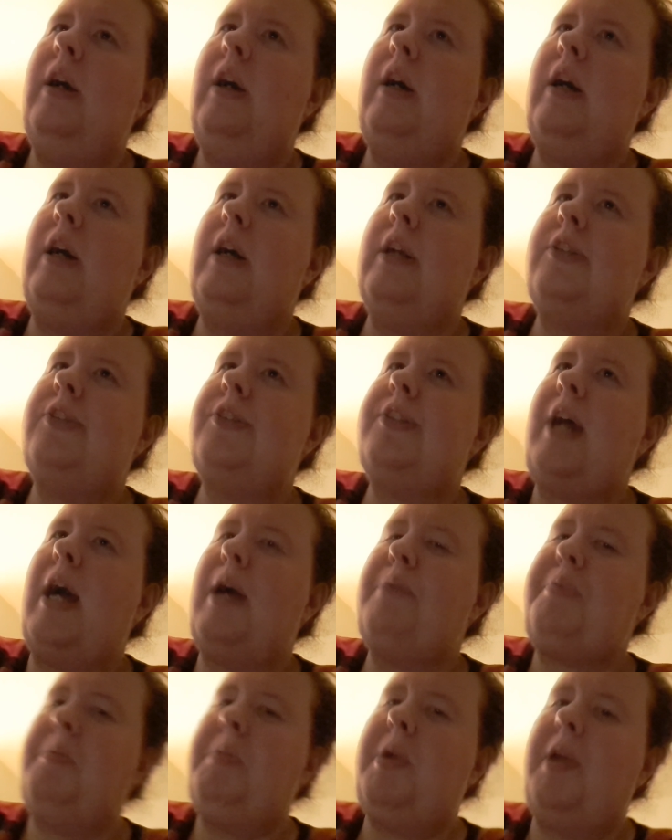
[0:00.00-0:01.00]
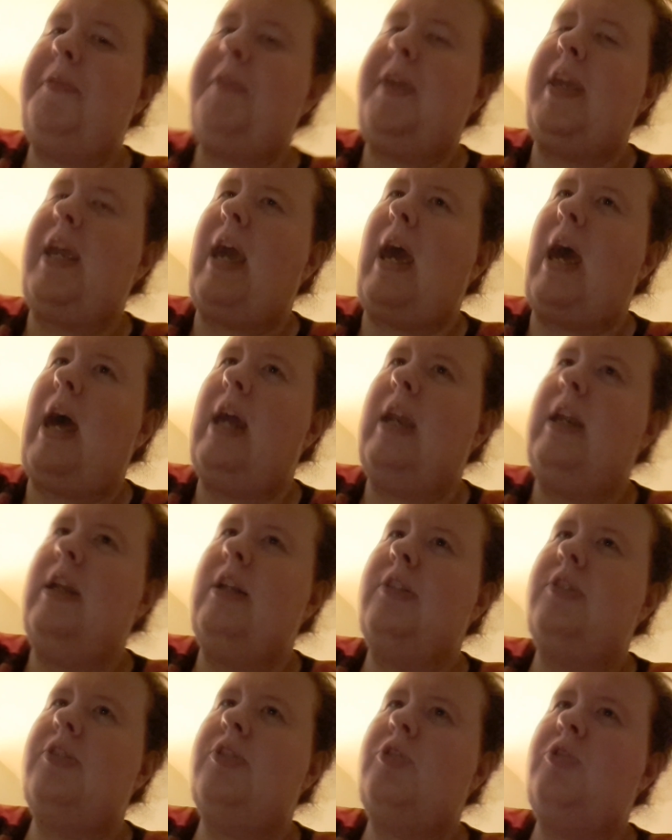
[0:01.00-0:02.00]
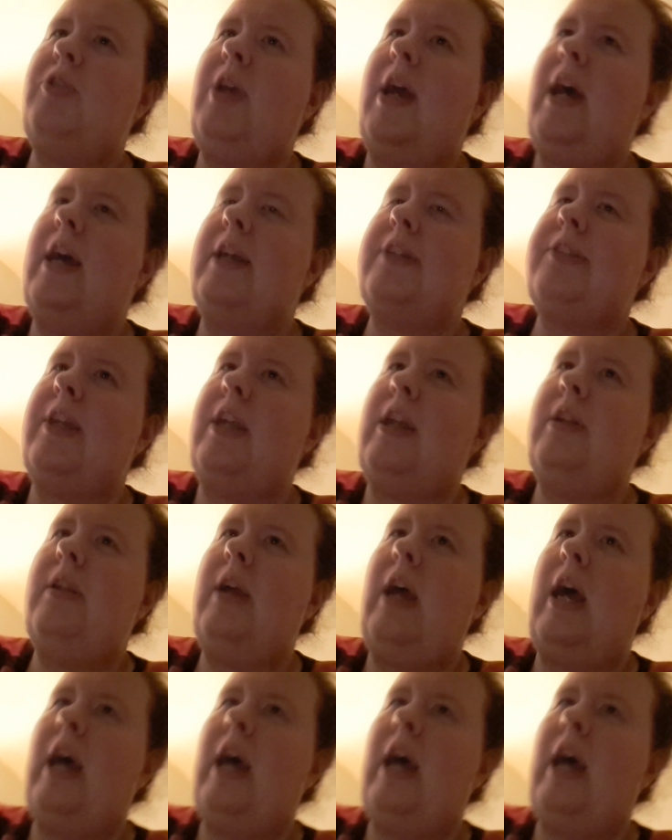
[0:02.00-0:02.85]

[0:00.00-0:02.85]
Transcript: uh, stop a movie at its tracks at,